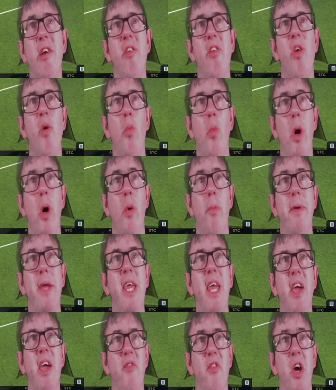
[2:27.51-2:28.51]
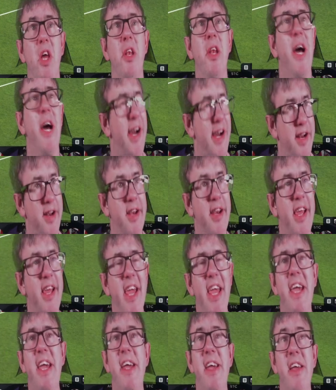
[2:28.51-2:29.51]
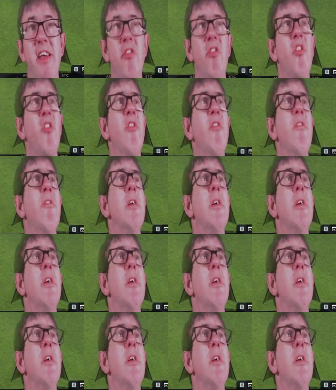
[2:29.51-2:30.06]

because it will be given, and it is.